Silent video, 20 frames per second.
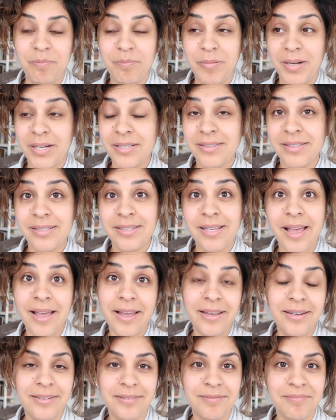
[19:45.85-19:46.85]
Bart
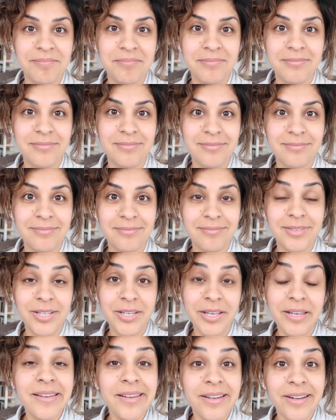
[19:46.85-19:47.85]
said,
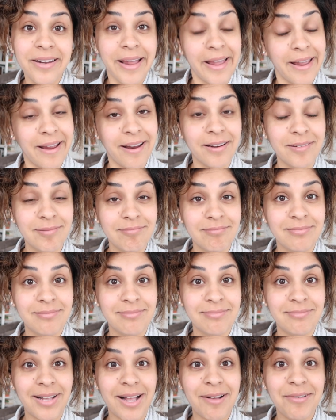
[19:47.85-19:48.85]
look at your hair.
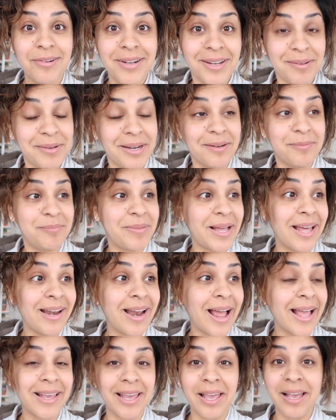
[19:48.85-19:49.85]
I woke up out of
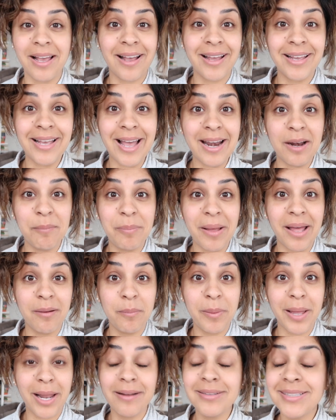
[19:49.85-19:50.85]
bed. I got up out
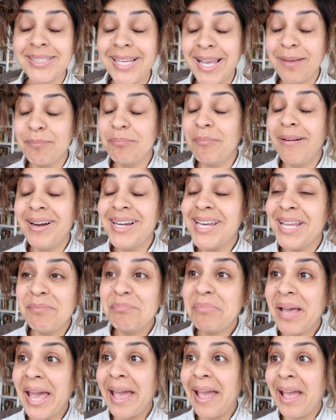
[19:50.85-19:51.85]
of bed. I was like,
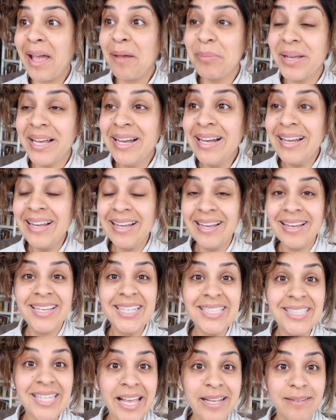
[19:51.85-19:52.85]
morning, babe.
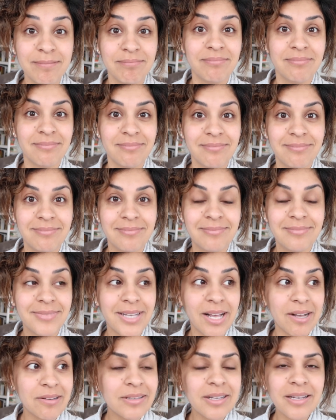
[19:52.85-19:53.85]
He's like,
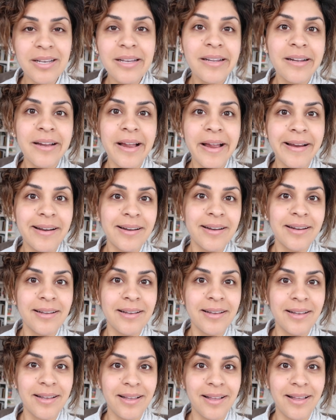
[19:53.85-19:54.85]
go look at your hair
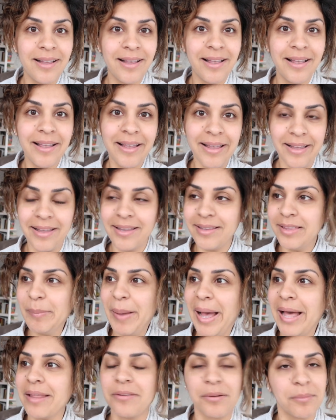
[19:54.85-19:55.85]
in the
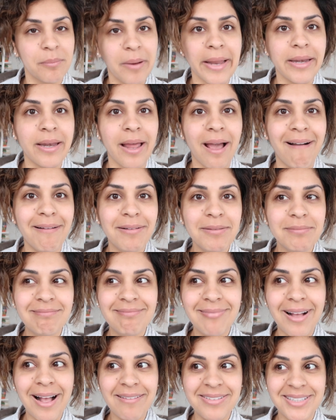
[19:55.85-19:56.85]
bathroom right now.
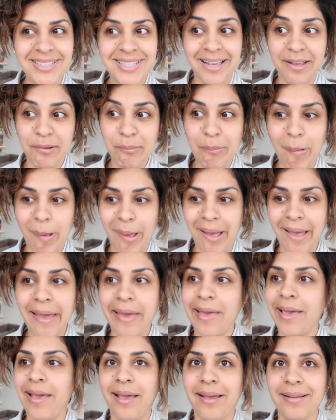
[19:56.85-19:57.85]
I was like,
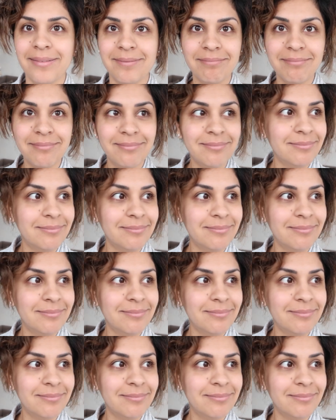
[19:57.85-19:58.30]
why?